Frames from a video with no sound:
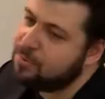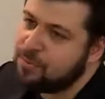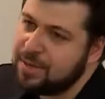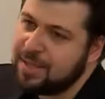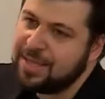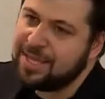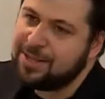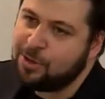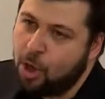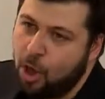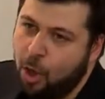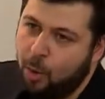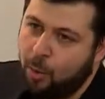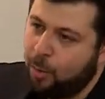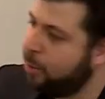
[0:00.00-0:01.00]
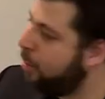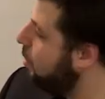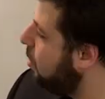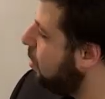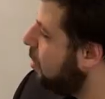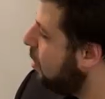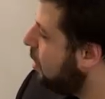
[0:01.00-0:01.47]
really go?
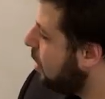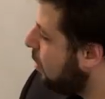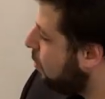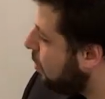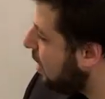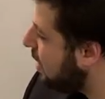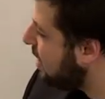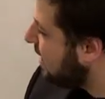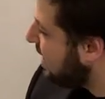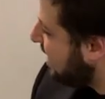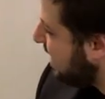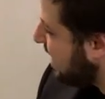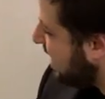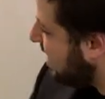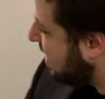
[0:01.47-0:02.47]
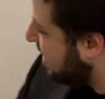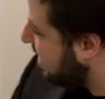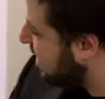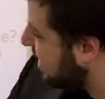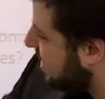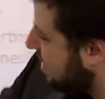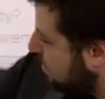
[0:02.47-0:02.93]
Well, this,
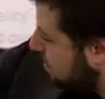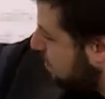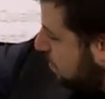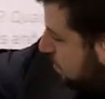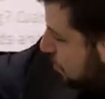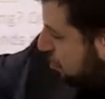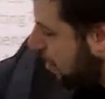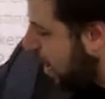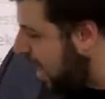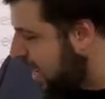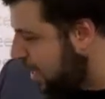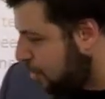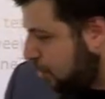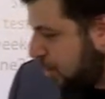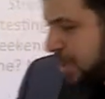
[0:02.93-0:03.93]
this triangle